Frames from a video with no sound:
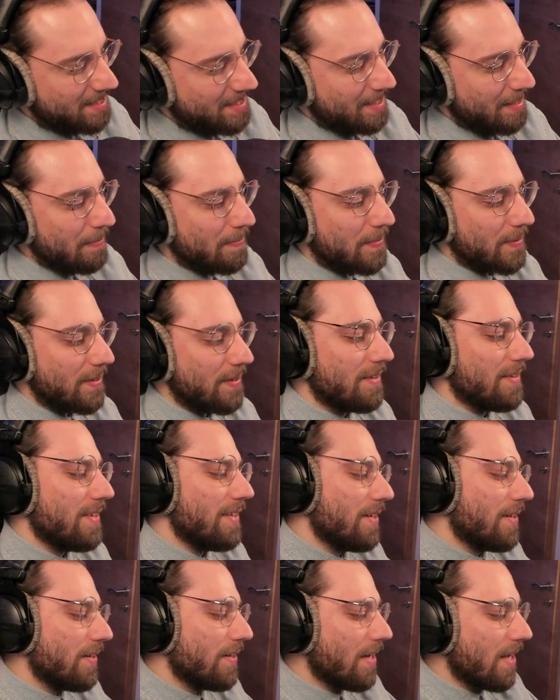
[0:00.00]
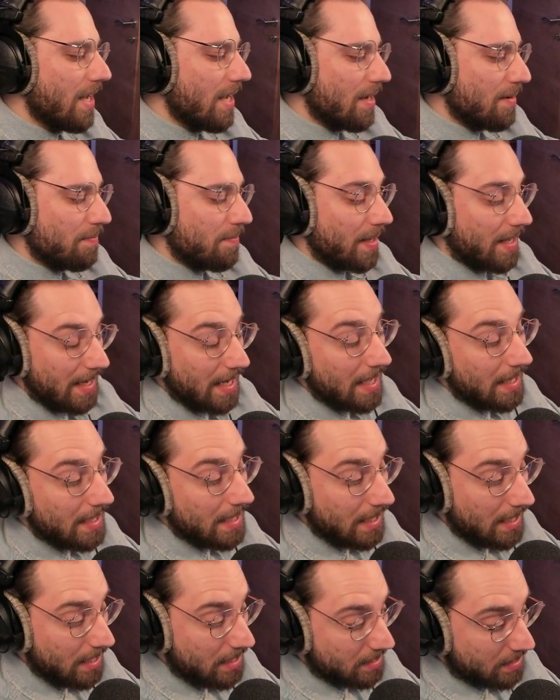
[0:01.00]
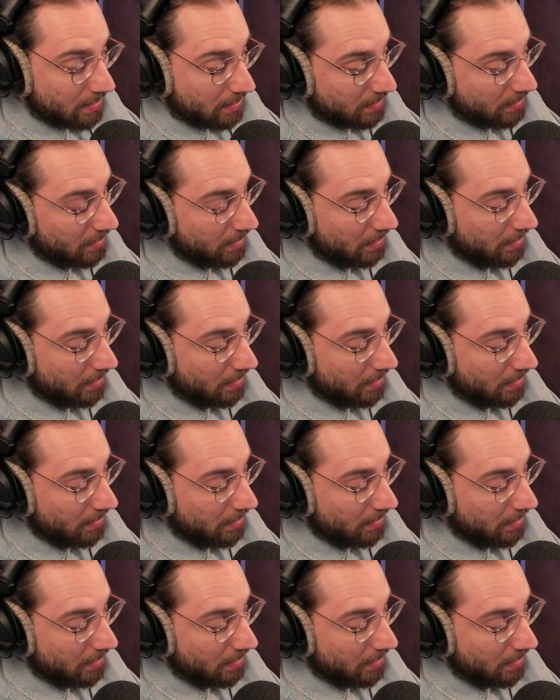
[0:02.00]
simple, but it is.